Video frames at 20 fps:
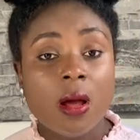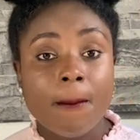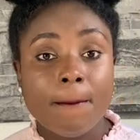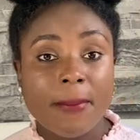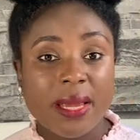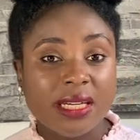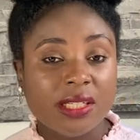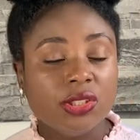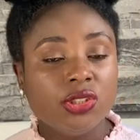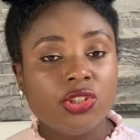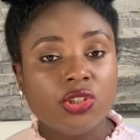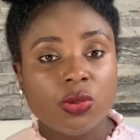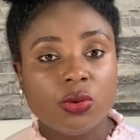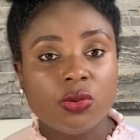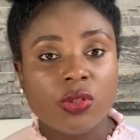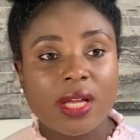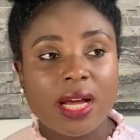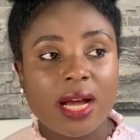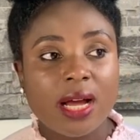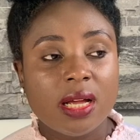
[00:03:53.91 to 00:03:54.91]
making sure
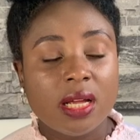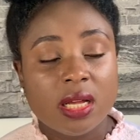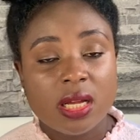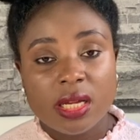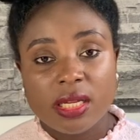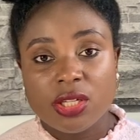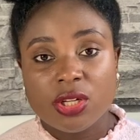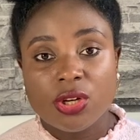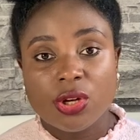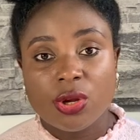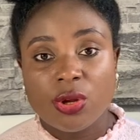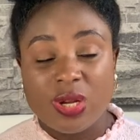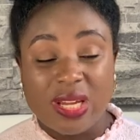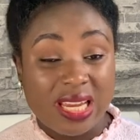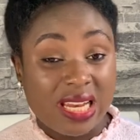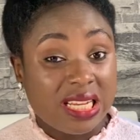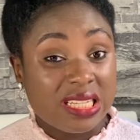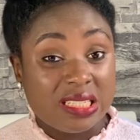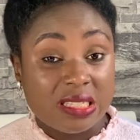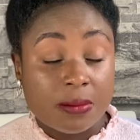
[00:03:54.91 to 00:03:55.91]
that you know it
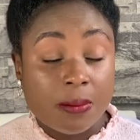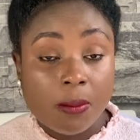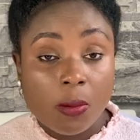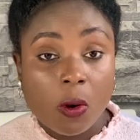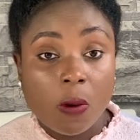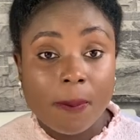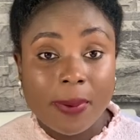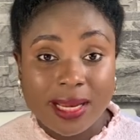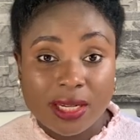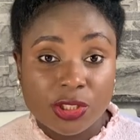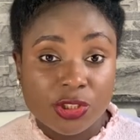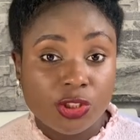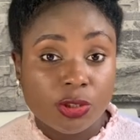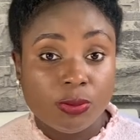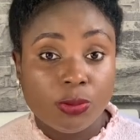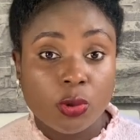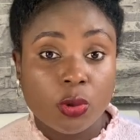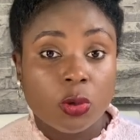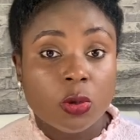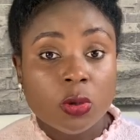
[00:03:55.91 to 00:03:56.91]
is more
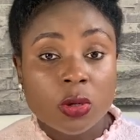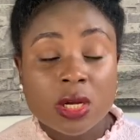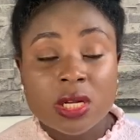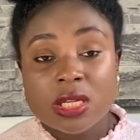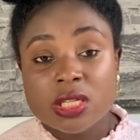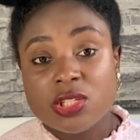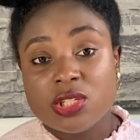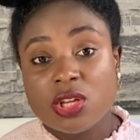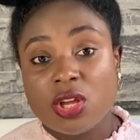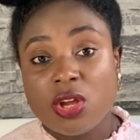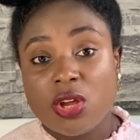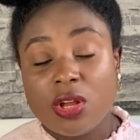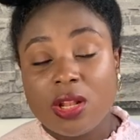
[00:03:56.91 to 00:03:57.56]
manageable so